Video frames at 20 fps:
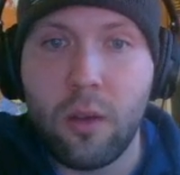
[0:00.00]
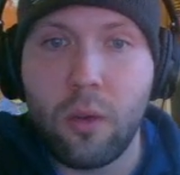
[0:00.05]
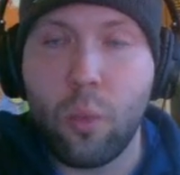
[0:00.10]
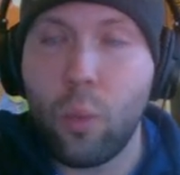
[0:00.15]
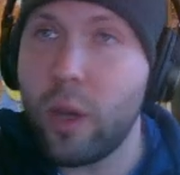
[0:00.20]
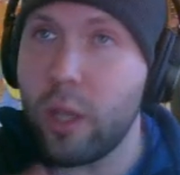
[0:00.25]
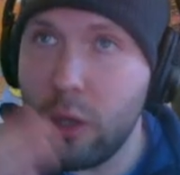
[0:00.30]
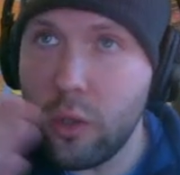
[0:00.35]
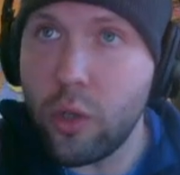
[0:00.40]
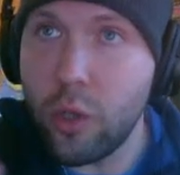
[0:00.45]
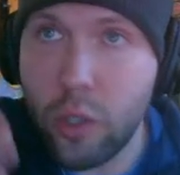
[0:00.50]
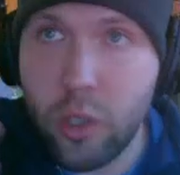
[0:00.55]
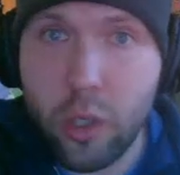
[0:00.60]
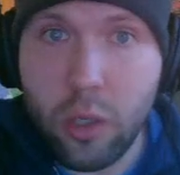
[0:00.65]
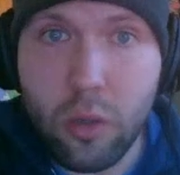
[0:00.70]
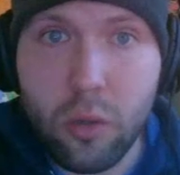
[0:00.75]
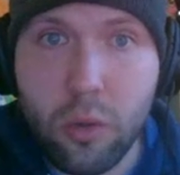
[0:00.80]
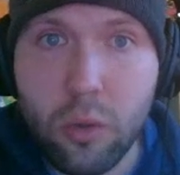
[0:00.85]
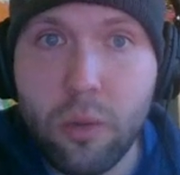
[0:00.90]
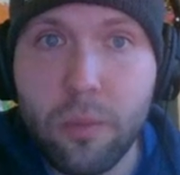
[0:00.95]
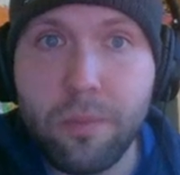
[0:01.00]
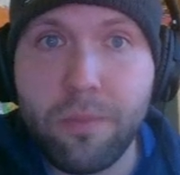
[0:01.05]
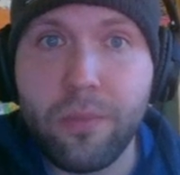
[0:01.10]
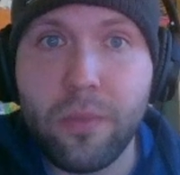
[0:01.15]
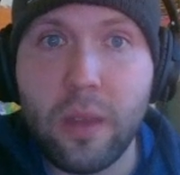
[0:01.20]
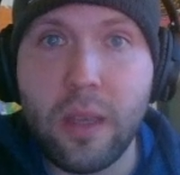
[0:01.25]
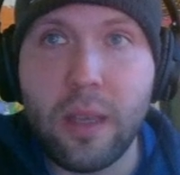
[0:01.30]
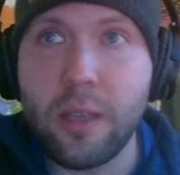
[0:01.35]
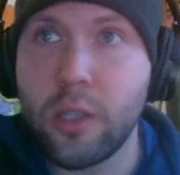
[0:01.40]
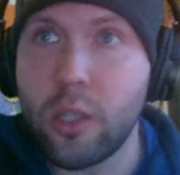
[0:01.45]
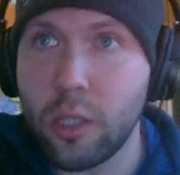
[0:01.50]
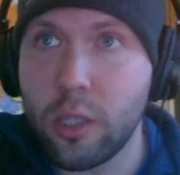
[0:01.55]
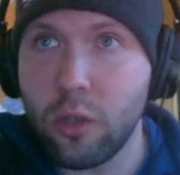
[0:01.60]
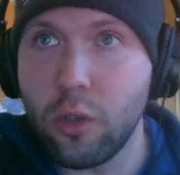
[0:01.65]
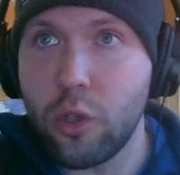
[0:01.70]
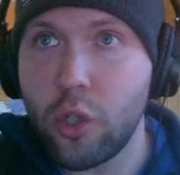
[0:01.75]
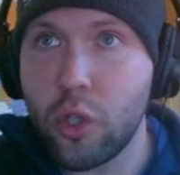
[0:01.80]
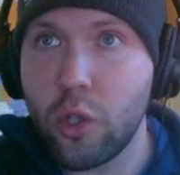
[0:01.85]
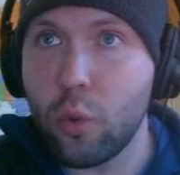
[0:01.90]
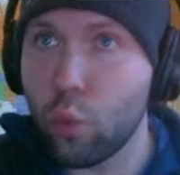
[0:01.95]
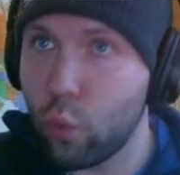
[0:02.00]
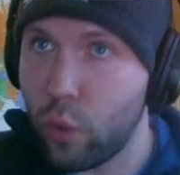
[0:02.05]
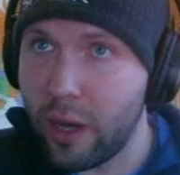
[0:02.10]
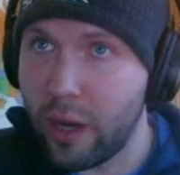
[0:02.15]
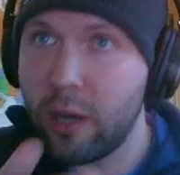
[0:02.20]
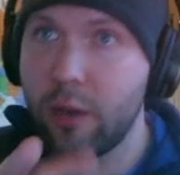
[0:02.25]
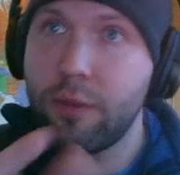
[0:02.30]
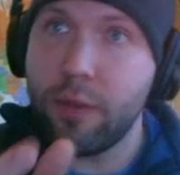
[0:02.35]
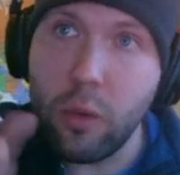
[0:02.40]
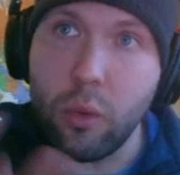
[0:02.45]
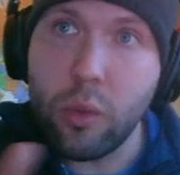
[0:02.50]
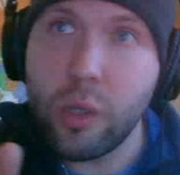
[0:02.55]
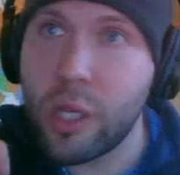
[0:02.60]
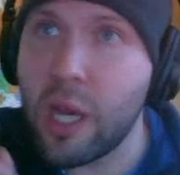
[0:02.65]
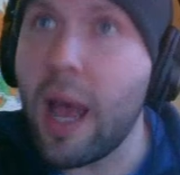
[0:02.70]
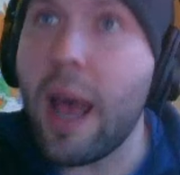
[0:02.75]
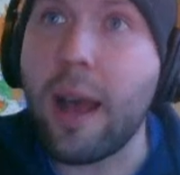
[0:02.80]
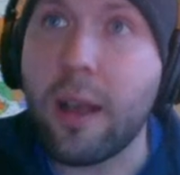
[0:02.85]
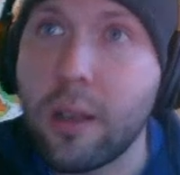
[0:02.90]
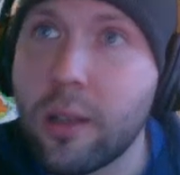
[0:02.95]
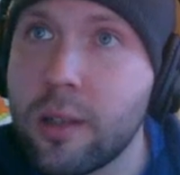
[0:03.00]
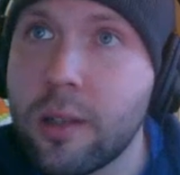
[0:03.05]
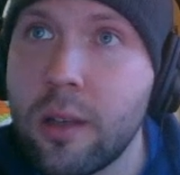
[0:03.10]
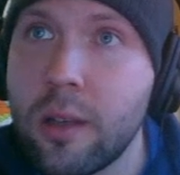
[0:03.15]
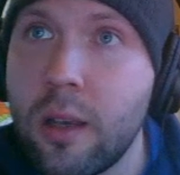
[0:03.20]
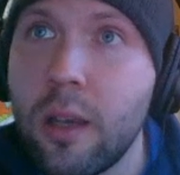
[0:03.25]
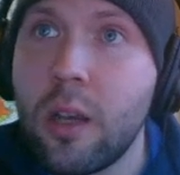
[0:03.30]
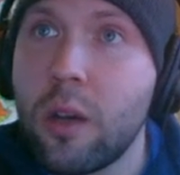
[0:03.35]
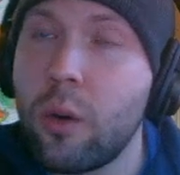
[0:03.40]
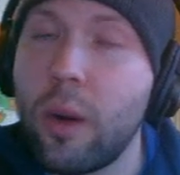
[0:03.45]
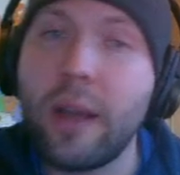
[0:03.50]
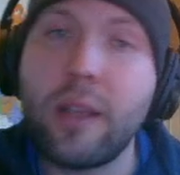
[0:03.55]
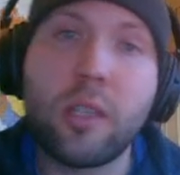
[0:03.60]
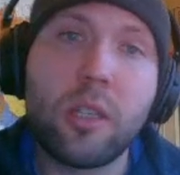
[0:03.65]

what you should do is you should run a few checks, right?